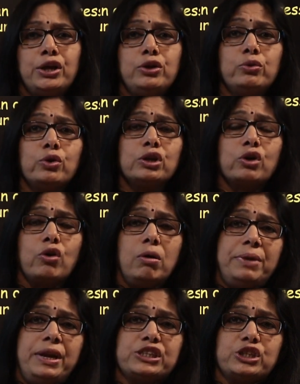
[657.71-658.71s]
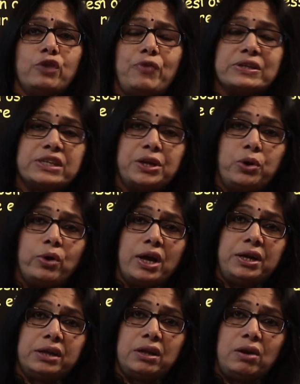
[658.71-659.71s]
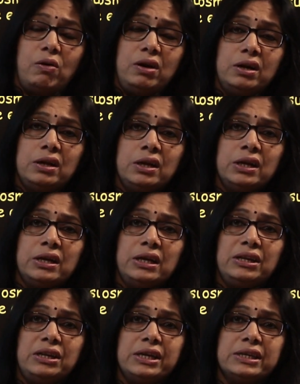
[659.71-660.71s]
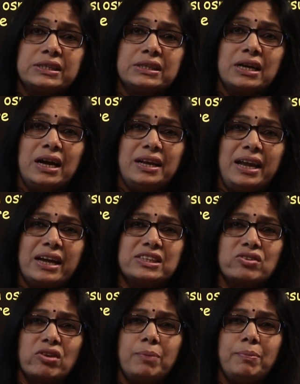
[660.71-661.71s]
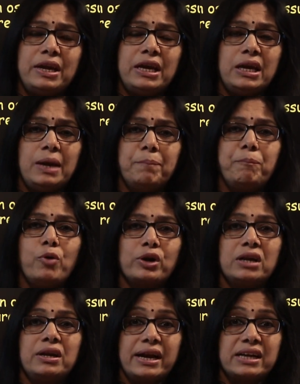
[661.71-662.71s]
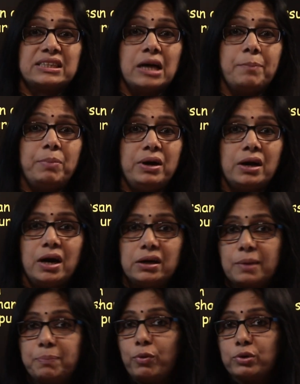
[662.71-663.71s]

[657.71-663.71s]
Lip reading: You know the combination of acetone and ethanol, it is an extremely important example under